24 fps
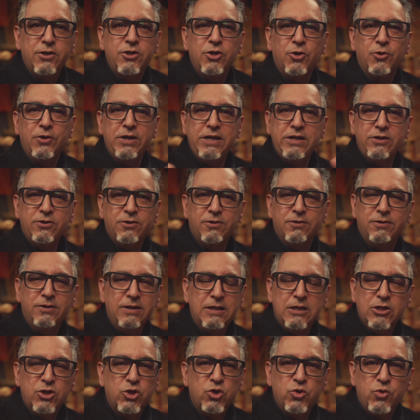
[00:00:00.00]
your inner
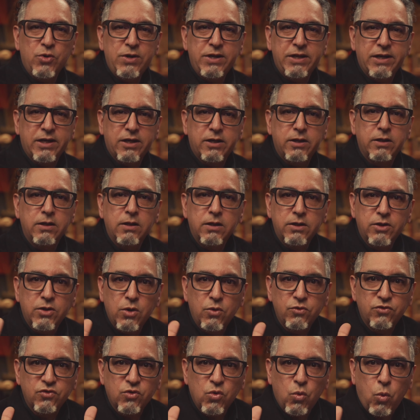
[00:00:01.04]
critic
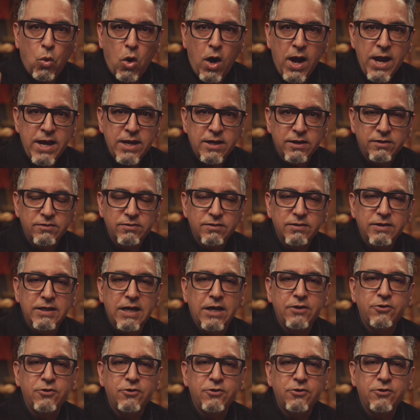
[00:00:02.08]
goes quiet,